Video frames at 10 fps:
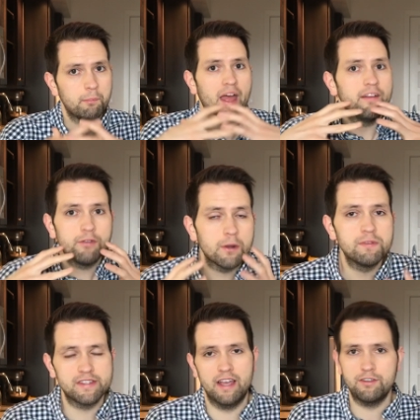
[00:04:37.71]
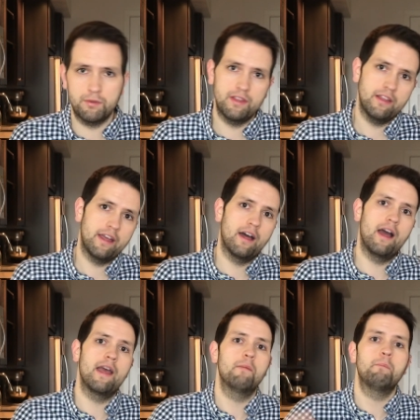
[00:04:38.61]
And if you're obsessed with it like
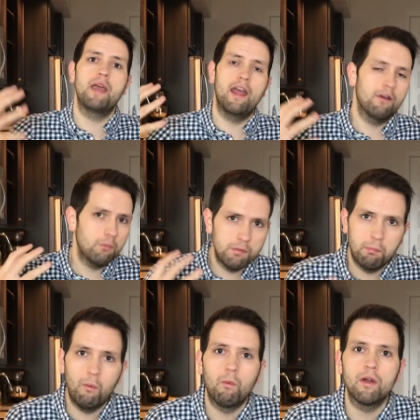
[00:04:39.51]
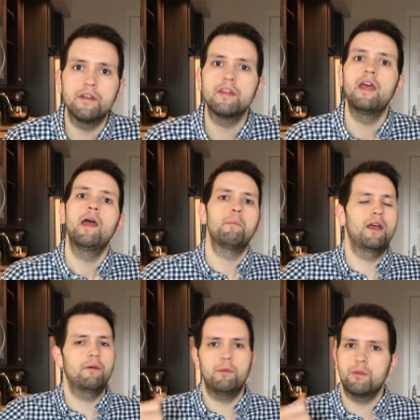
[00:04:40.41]
I am, pair it with port,
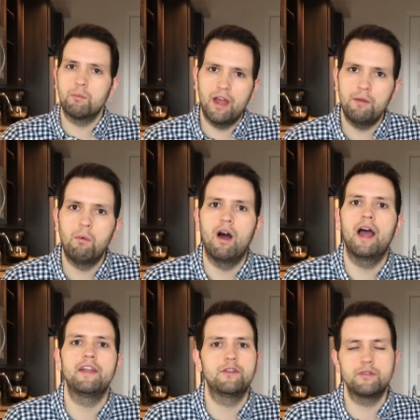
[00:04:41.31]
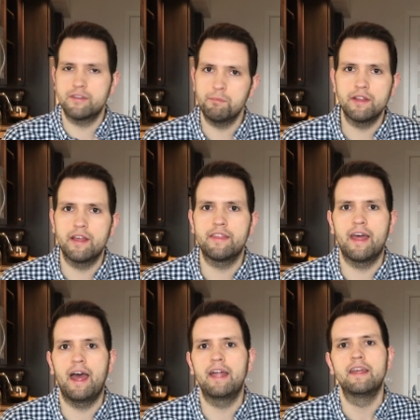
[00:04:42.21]
pair it with a red wine, do something like
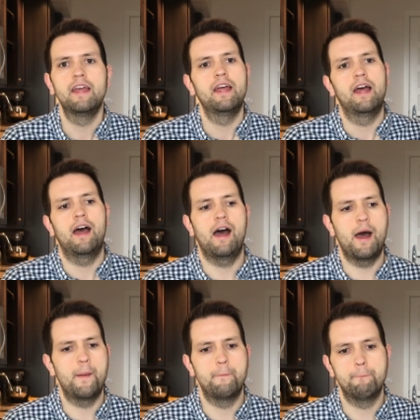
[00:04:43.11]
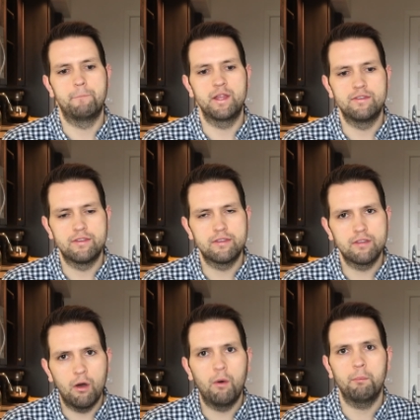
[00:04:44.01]
that. But
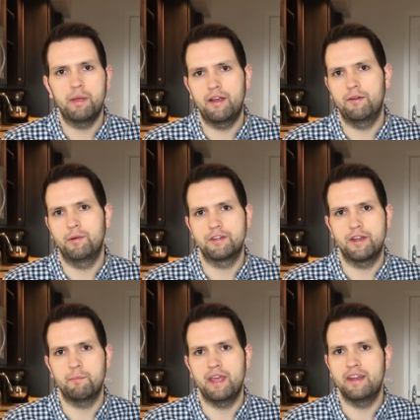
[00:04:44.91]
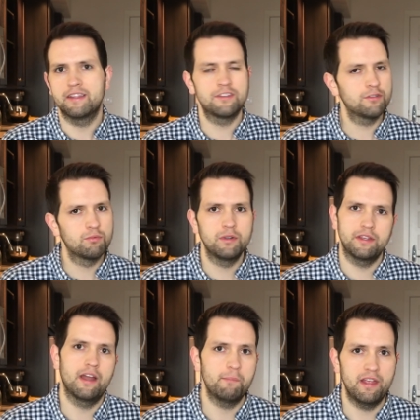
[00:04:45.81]
don't pair it with champagne. It's just
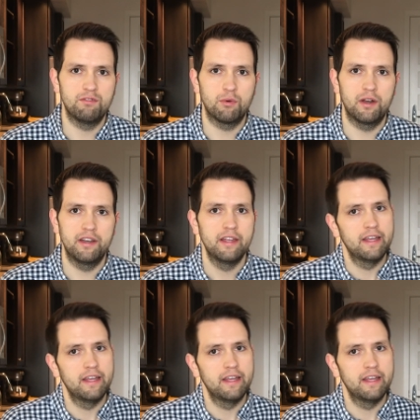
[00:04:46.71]
really not made for it.